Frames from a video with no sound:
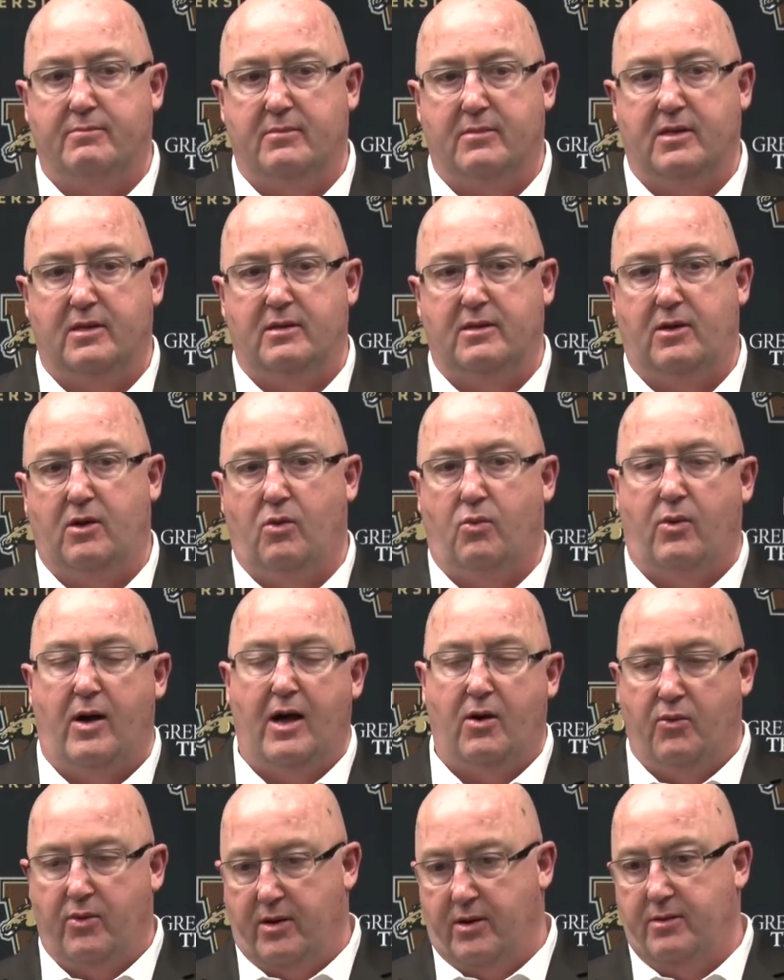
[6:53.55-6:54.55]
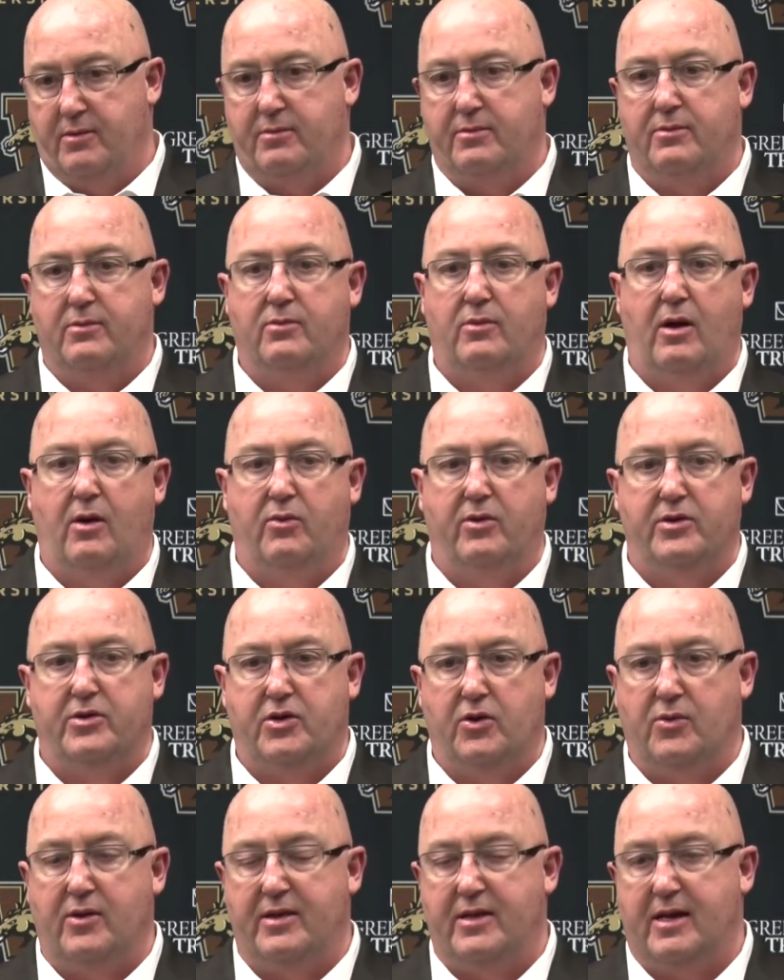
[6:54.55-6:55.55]
you know, while we're
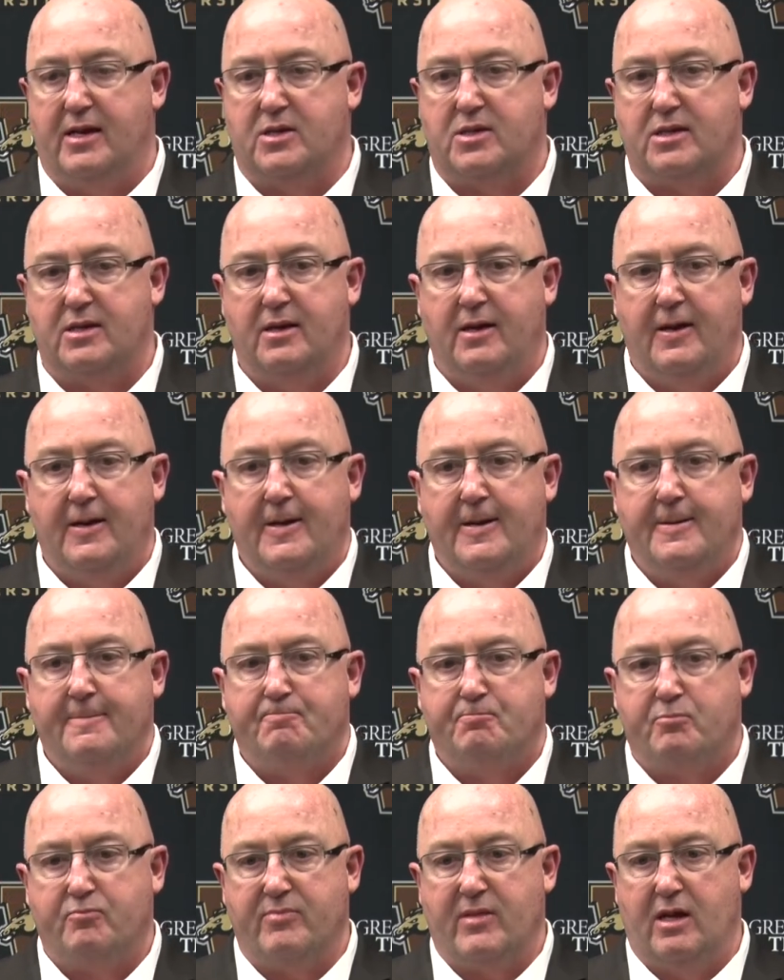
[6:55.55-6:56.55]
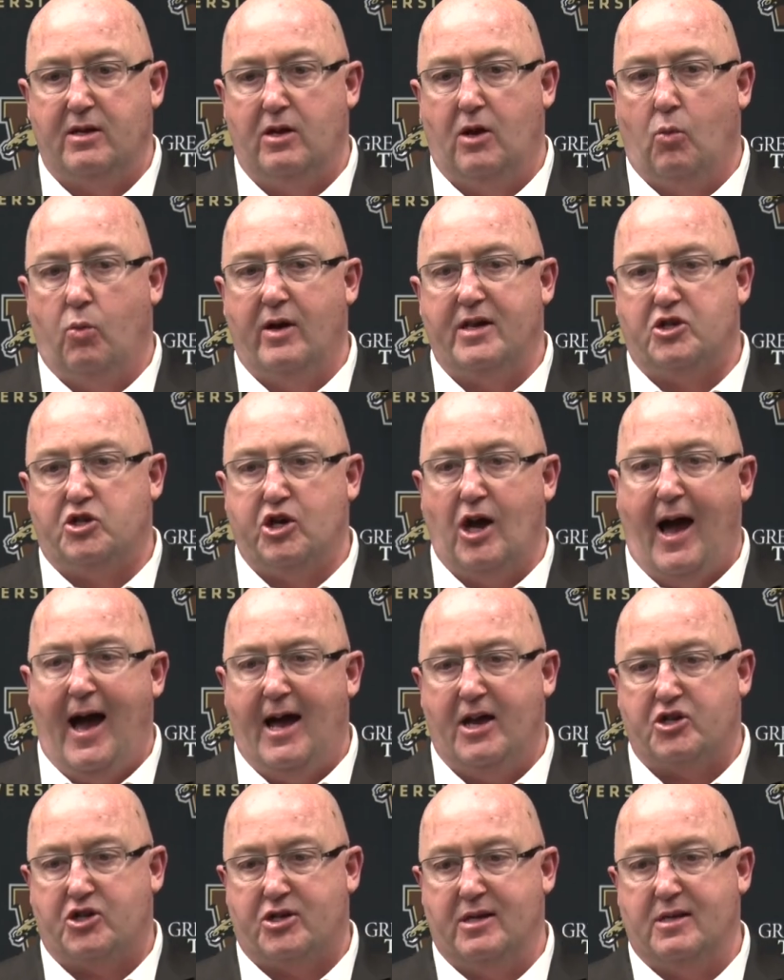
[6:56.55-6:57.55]
doing this, you know, what
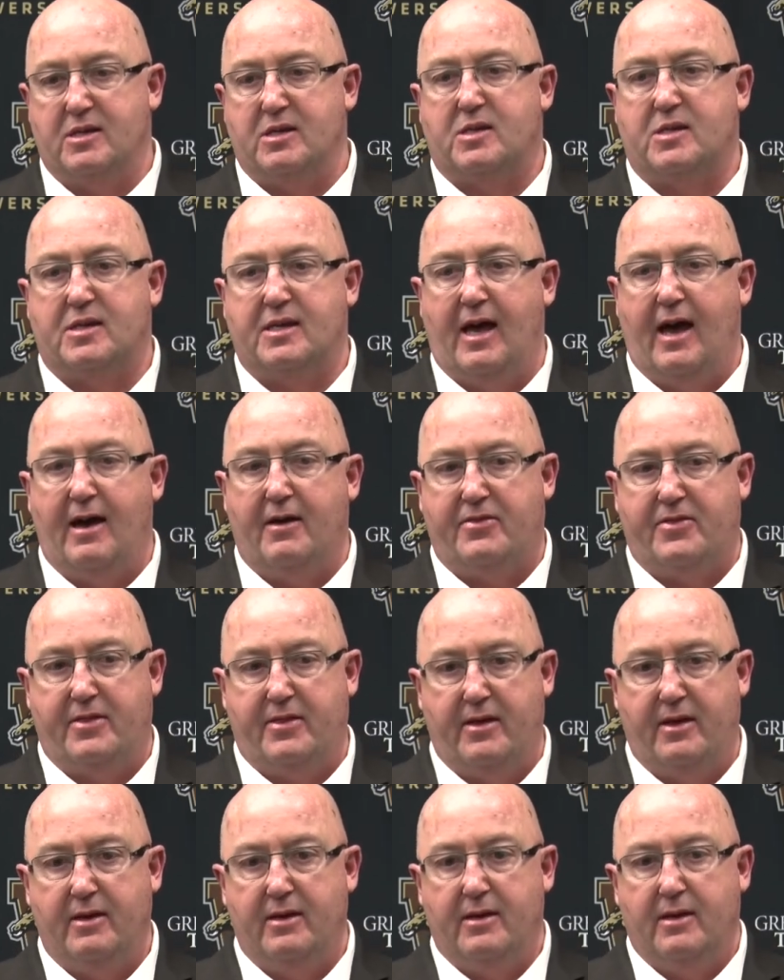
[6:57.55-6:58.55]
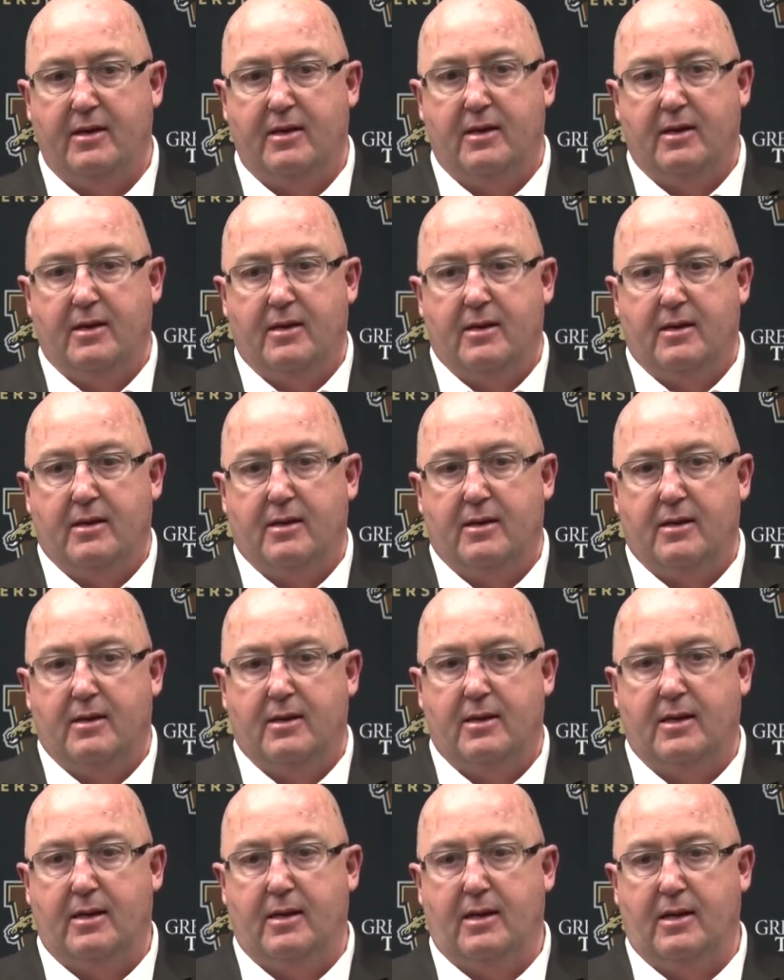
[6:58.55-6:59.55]
Josh and Seth,
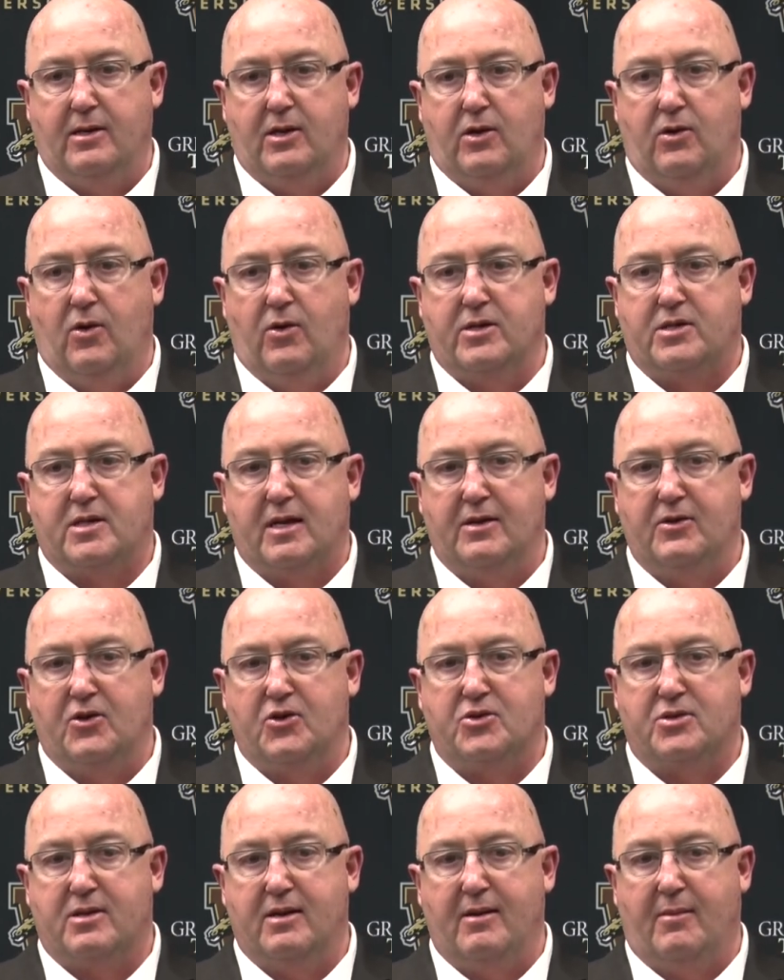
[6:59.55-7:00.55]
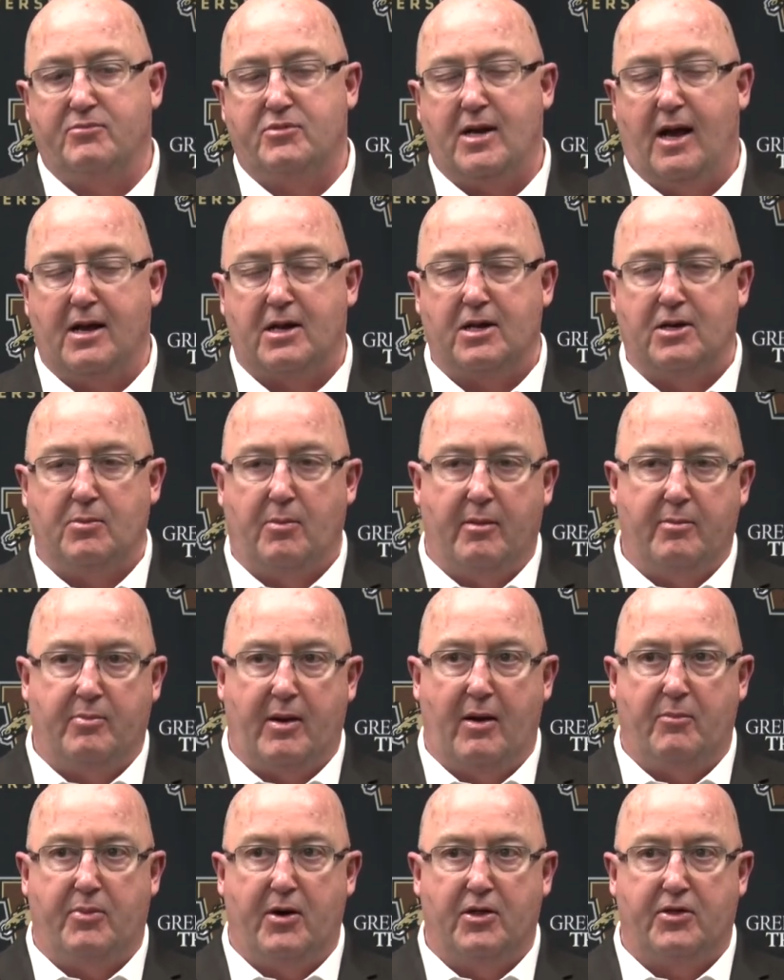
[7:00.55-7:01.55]
you know, it's in there. I'm talking
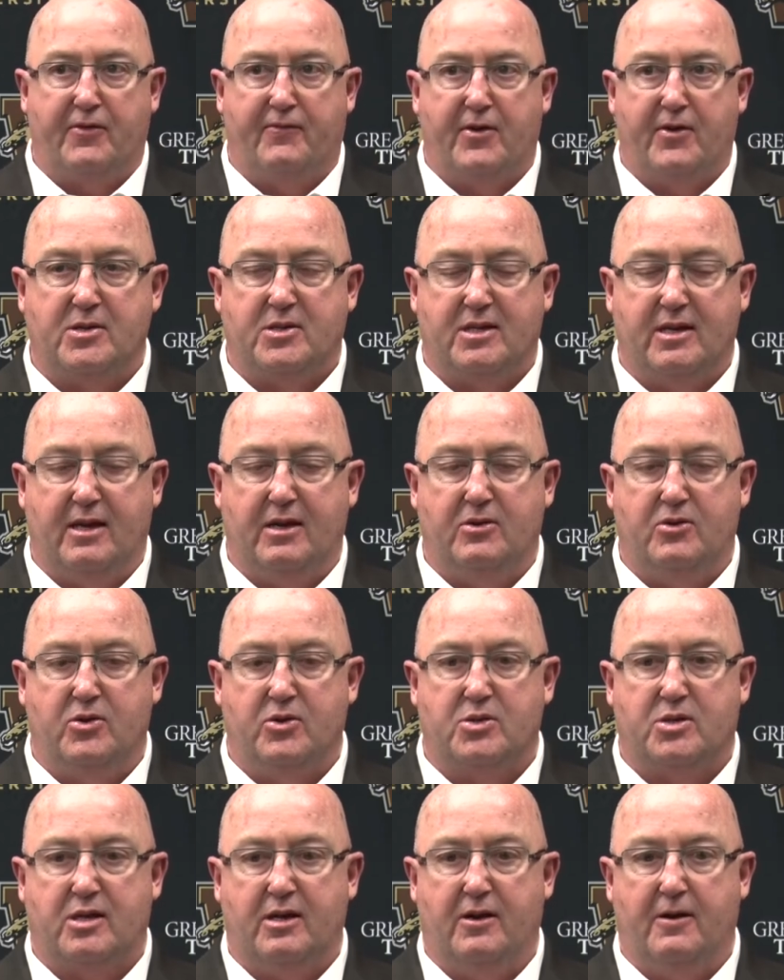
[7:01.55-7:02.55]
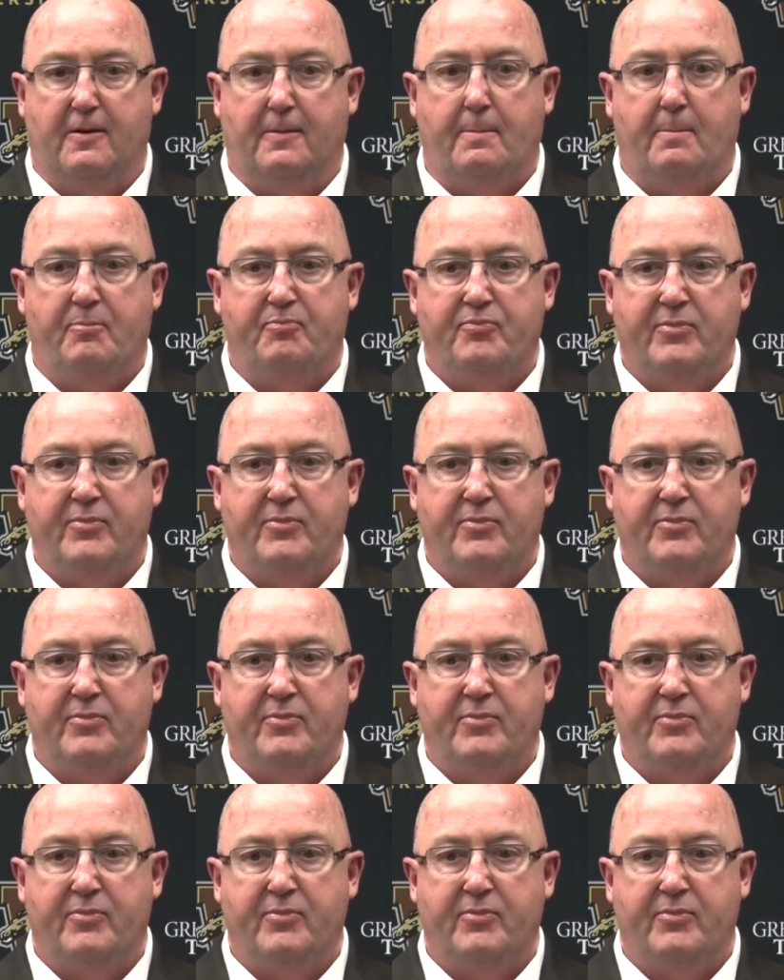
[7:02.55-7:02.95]
about both seniors here.